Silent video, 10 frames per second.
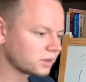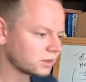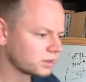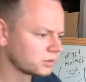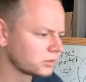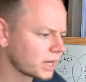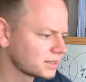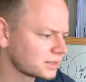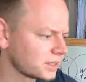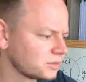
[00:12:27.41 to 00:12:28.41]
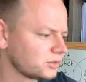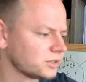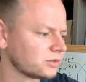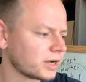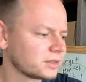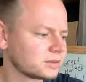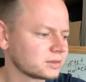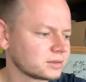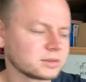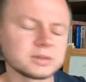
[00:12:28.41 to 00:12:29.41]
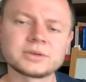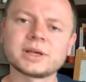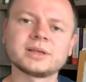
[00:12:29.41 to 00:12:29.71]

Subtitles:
You guys can read, right? Okay.